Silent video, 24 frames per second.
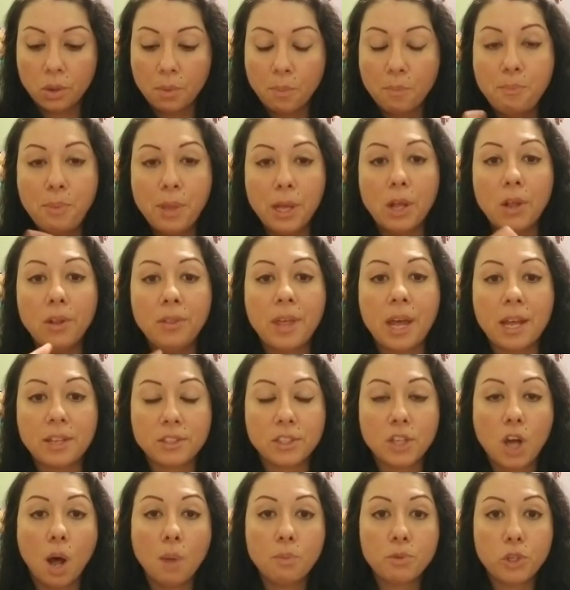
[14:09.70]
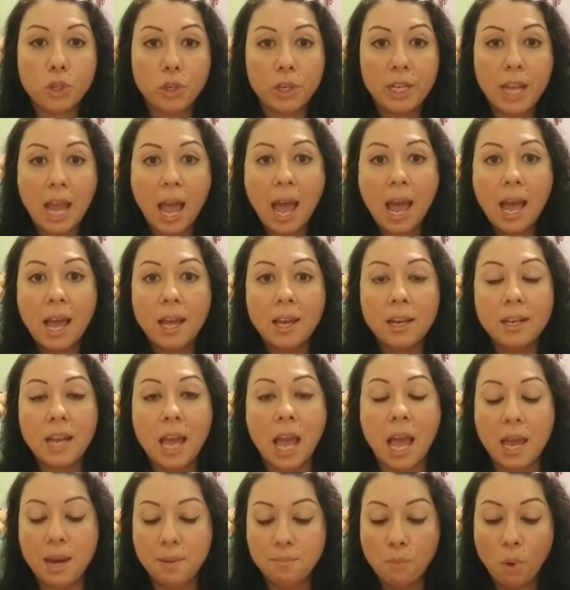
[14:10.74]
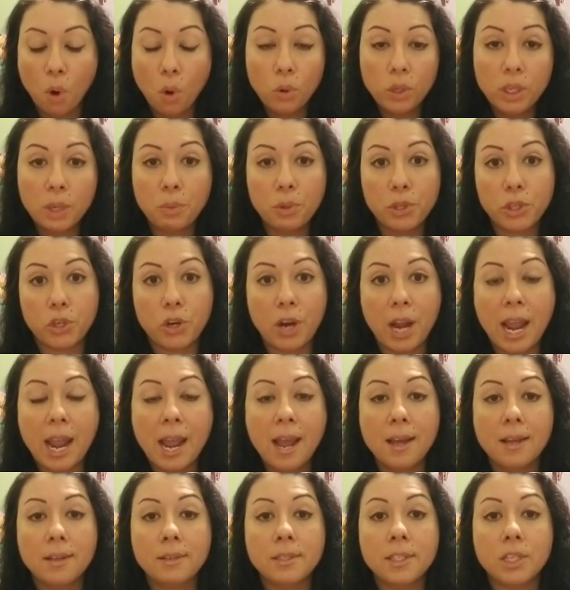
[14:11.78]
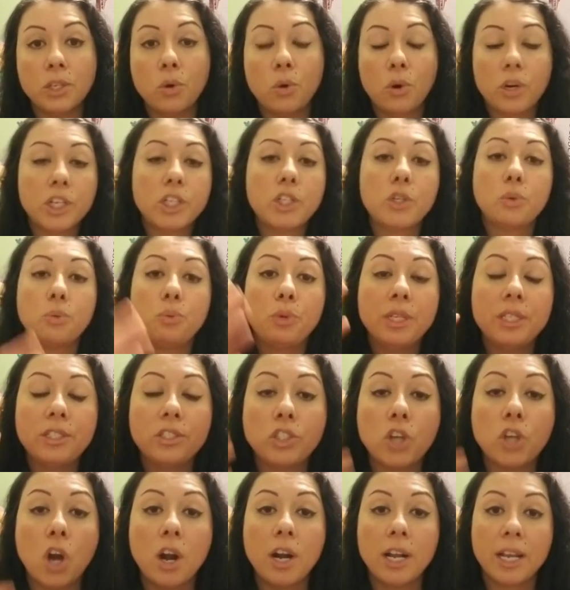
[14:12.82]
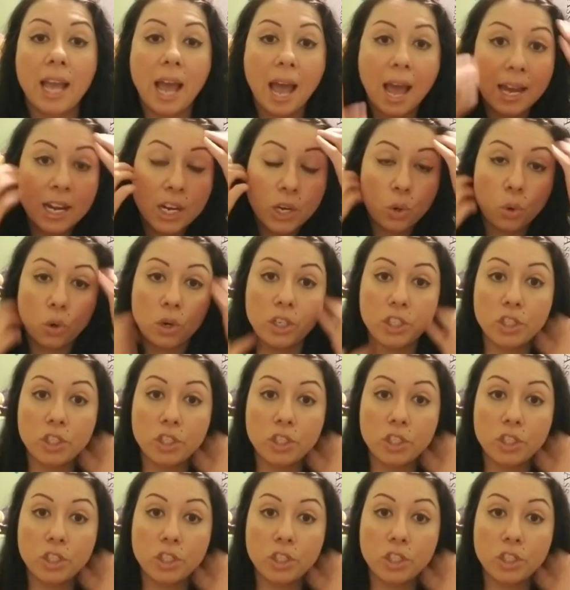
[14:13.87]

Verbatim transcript: build that sculpture again and mold it with your hands in order to restart again in order